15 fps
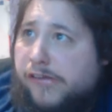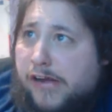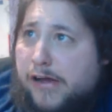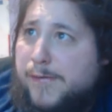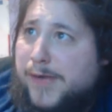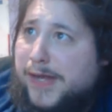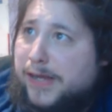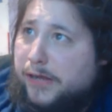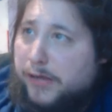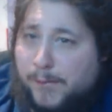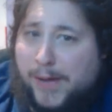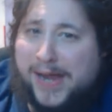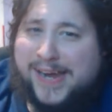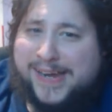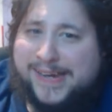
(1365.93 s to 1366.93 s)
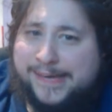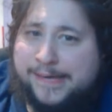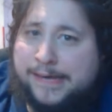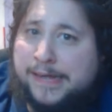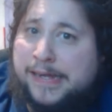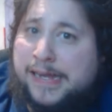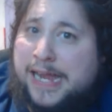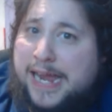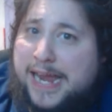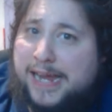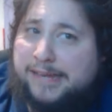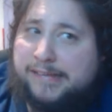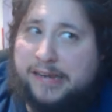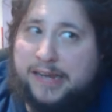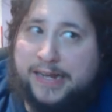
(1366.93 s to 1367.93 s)
Germany, Spain,
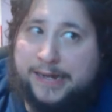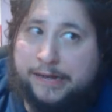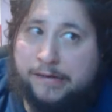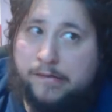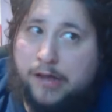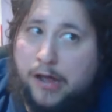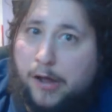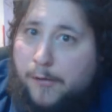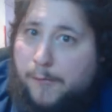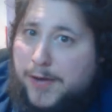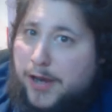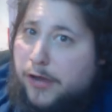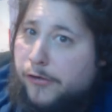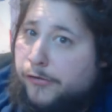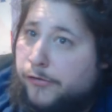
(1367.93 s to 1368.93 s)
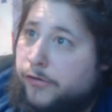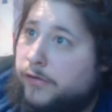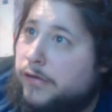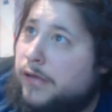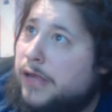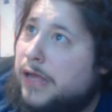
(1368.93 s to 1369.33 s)
Italy, and we lose.